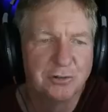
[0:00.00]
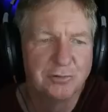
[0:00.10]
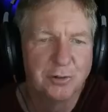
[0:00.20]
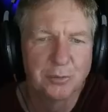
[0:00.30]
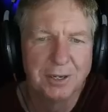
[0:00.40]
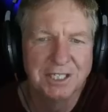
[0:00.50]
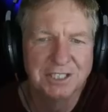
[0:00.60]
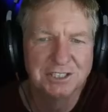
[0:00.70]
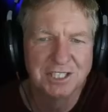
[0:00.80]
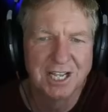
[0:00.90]
foot
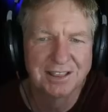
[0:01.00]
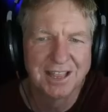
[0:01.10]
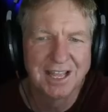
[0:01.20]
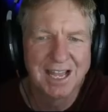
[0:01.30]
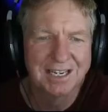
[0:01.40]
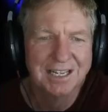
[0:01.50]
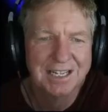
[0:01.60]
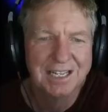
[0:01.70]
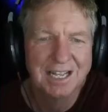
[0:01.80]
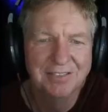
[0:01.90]
range at that,
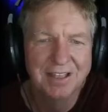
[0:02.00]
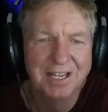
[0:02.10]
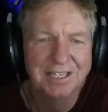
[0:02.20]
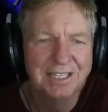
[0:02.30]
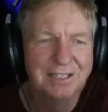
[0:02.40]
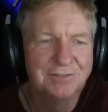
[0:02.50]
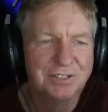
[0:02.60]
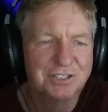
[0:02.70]
and then even